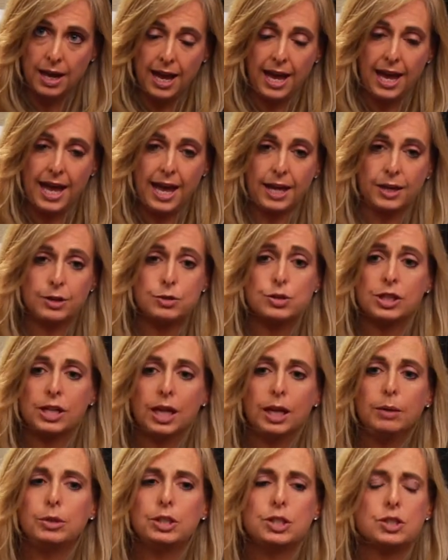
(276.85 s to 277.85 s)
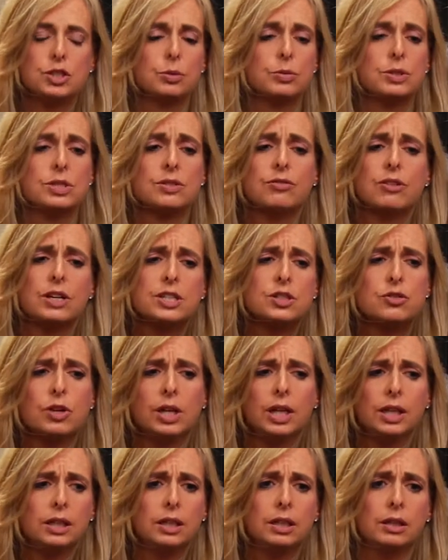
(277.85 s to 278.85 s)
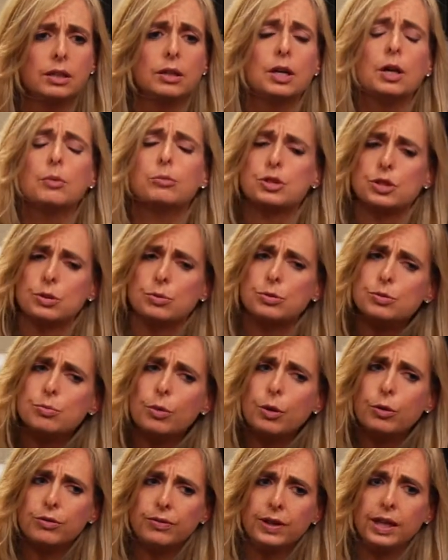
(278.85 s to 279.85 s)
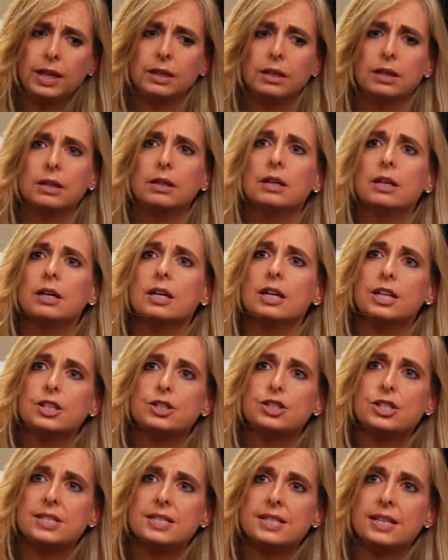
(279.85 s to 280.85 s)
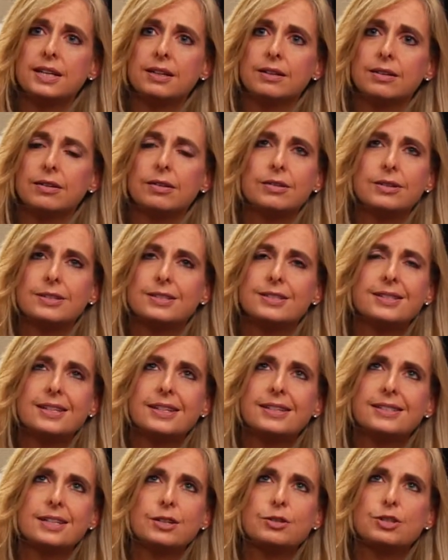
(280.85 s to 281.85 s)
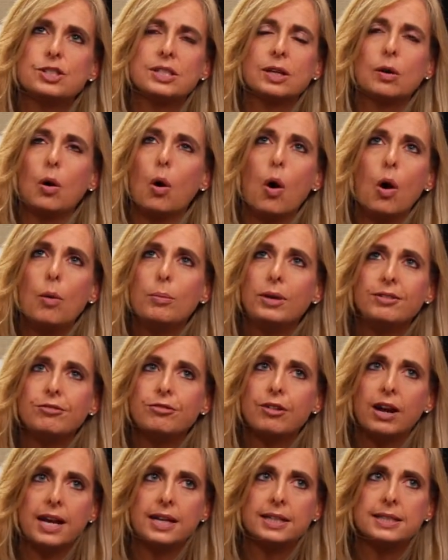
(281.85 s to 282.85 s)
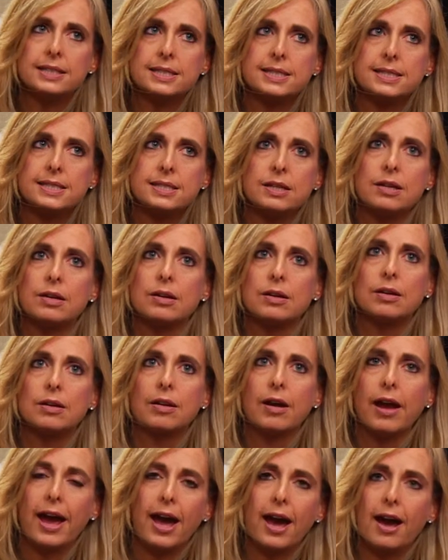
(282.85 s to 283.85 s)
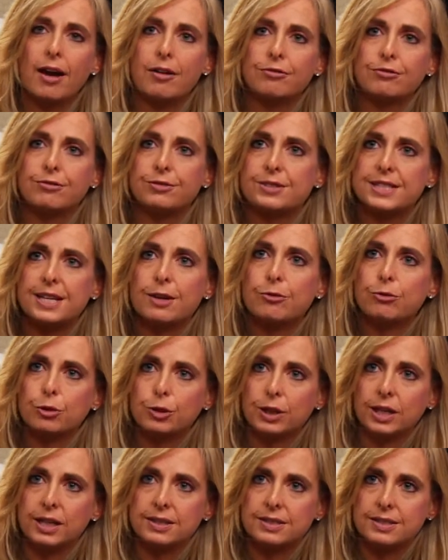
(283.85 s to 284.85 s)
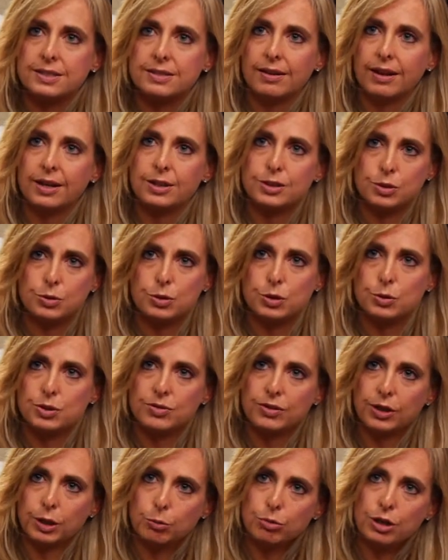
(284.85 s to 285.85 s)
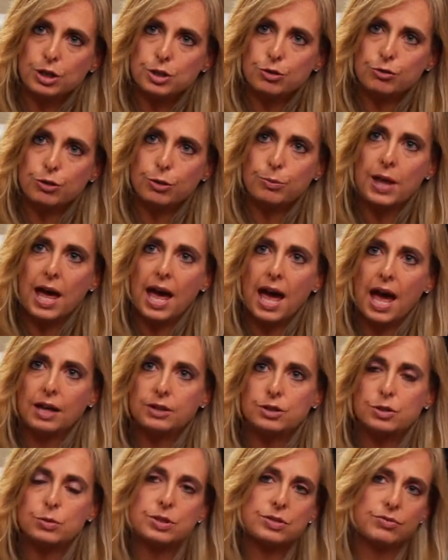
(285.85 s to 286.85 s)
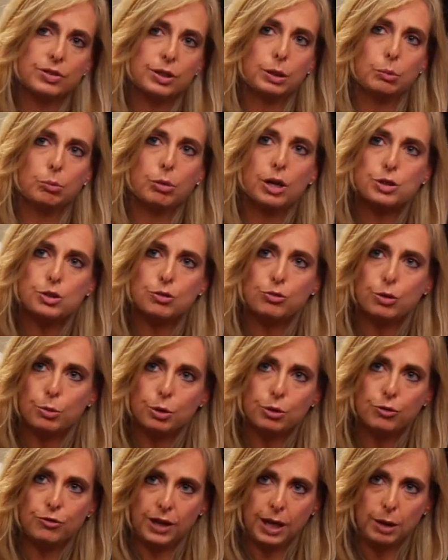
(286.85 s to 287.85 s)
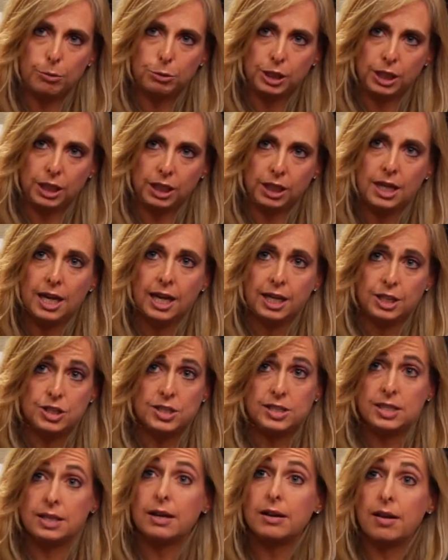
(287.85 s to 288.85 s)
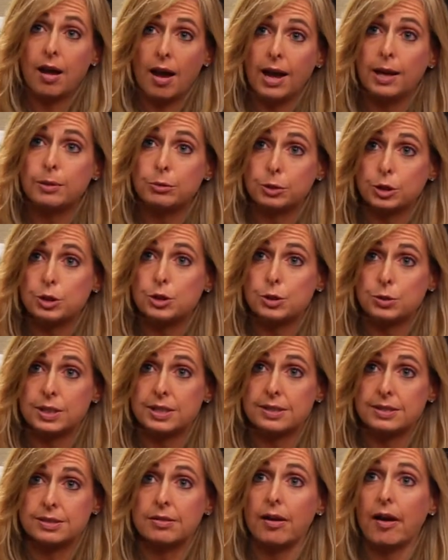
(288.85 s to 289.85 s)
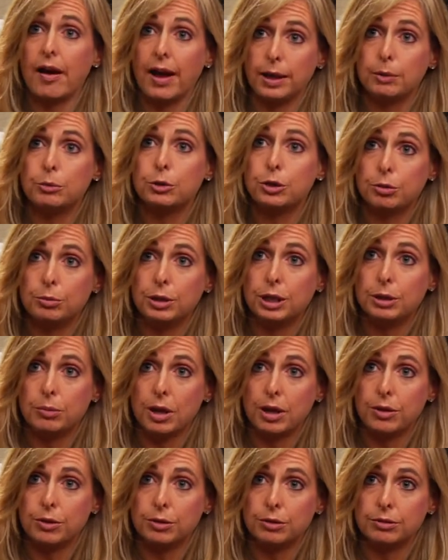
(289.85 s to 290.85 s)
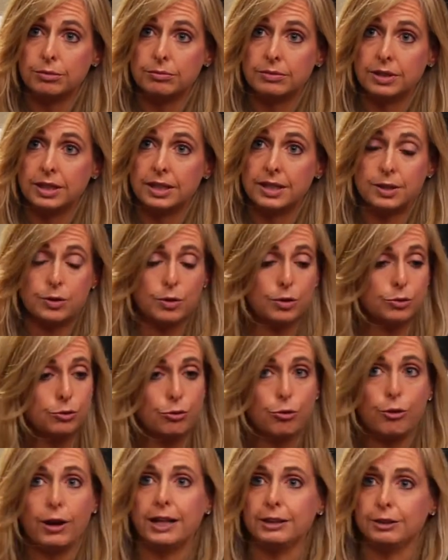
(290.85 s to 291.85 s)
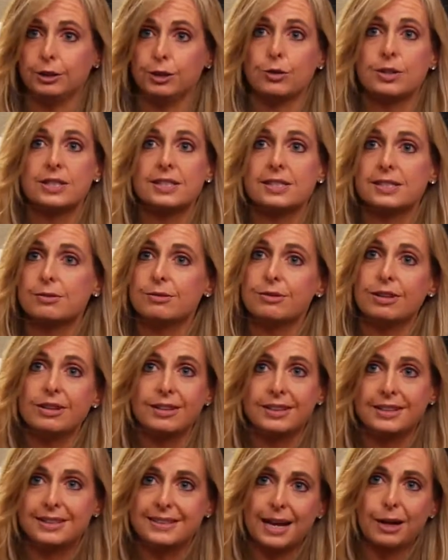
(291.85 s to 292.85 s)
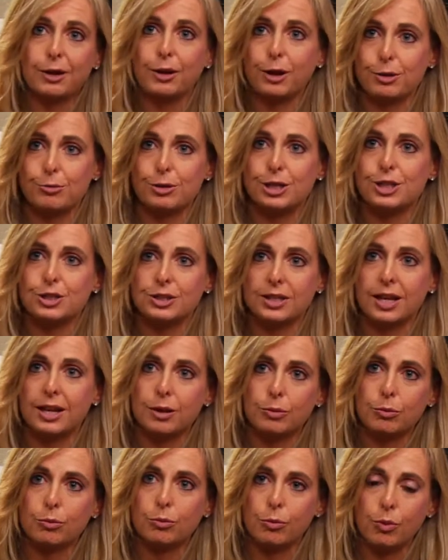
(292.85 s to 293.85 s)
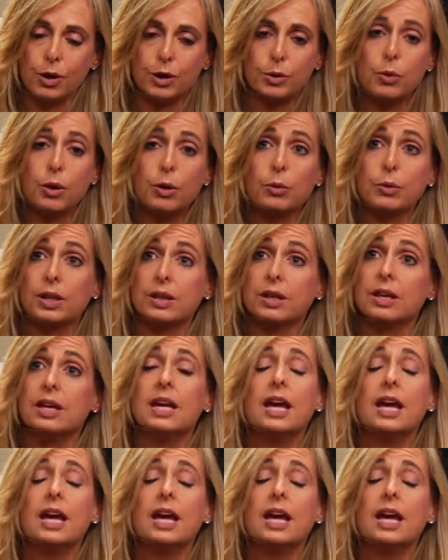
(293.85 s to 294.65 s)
And she came in and she was frustrated, but she was motivated. And she said, stands out, she's like, all my friends have several kids. And so she was feeling pressure from that. She was feeling pressure from her family. And she said, and I am going to do this. I am going to be a mother. And I thought, great, you know, this is the exact kind of patient that I want to work with.